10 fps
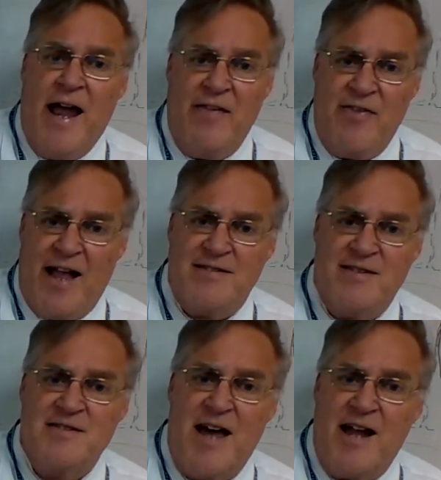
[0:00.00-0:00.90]
And that's
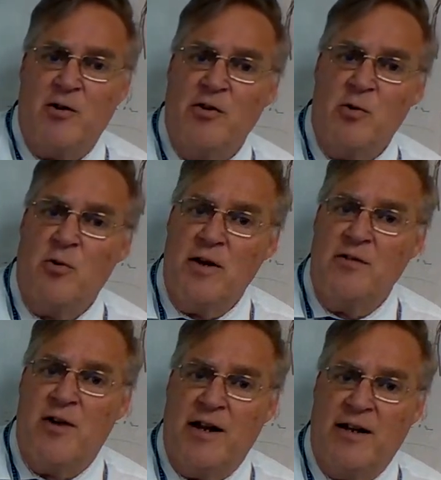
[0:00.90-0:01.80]
the cycle that we're
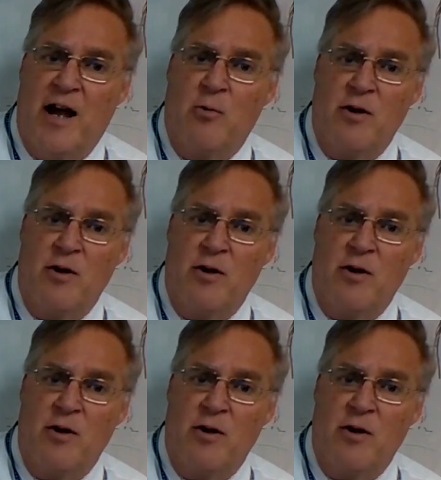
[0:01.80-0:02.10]
in right now.